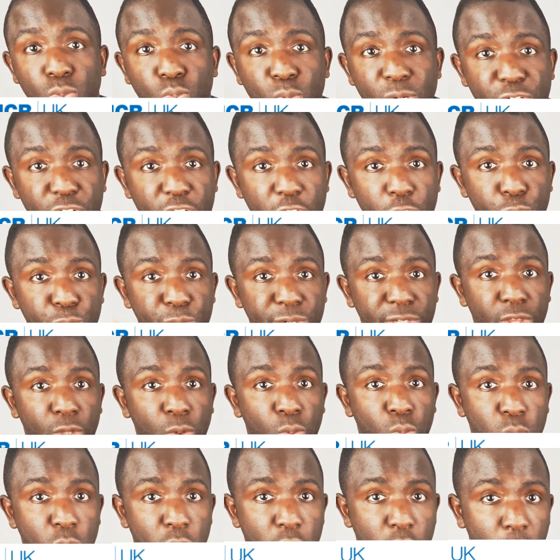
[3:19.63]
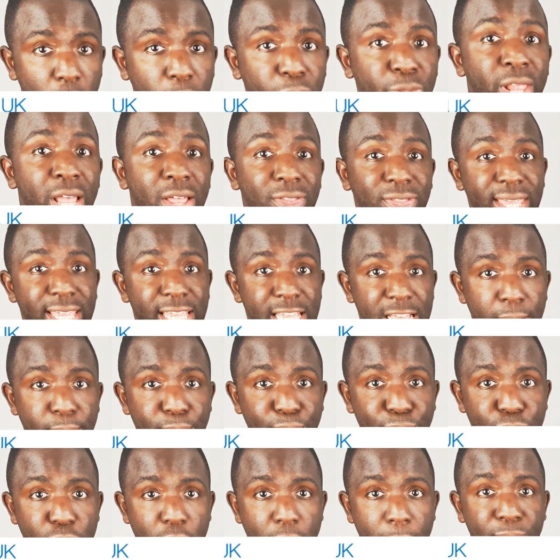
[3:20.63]
on which country in the world they
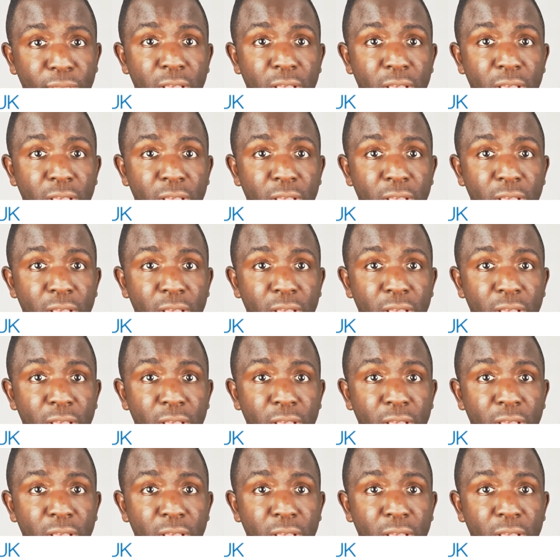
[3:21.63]
come from.